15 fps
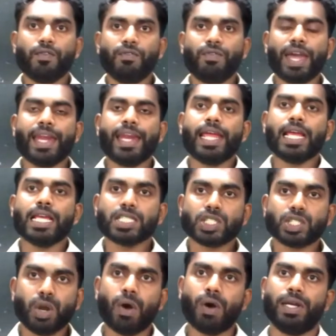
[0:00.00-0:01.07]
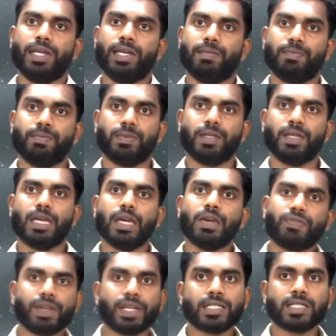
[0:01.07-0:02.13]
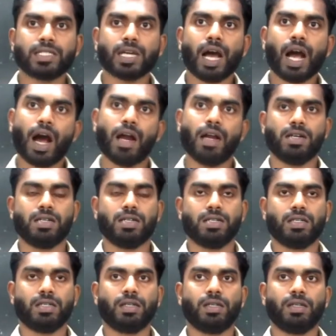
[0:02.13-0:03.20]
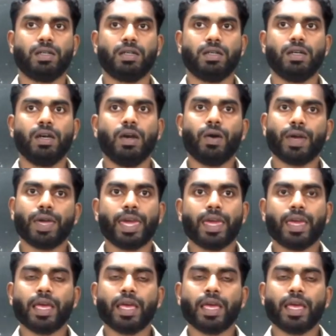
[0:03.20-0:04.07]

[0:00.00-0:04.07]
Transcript: very slowly, if at all. Okay,